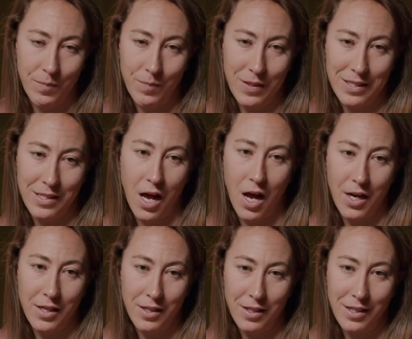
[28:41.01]
is
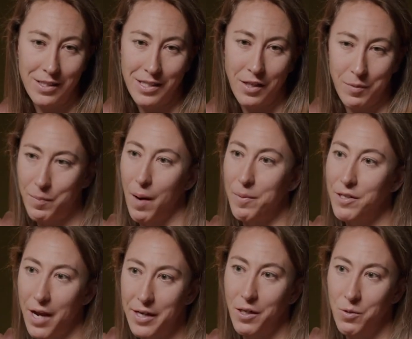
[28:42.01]
not the proper
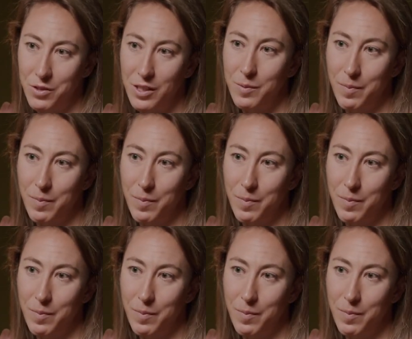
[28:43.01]
diagnosis.